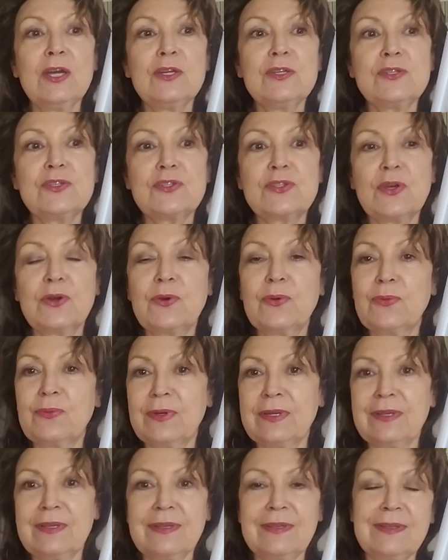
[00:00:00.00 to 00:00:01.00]
So
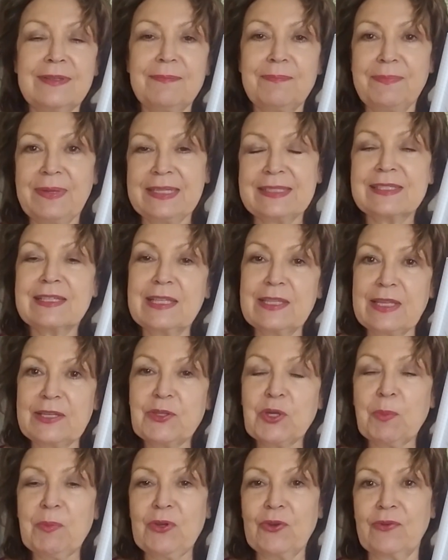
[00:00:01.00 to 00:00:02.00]
basically, they
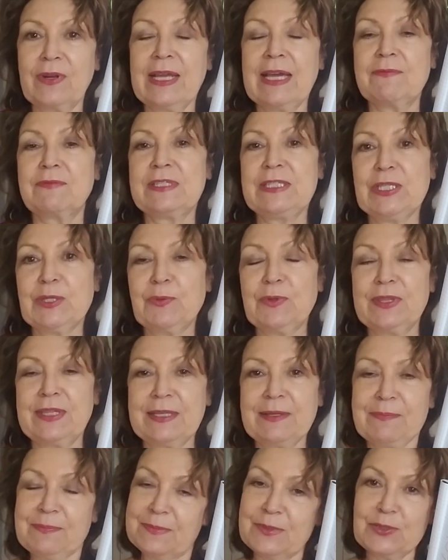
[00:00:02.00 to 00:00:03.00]
told me you're going to have to deal with
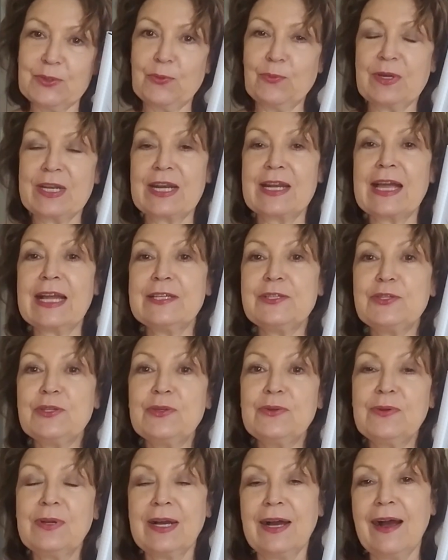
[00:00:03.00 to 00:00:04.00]
it. So what did I
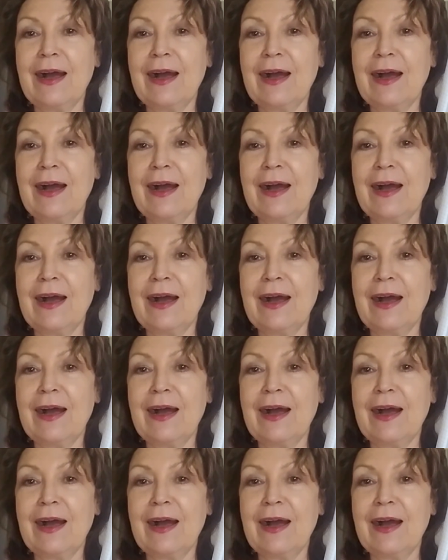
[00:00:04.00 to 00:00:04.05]
do?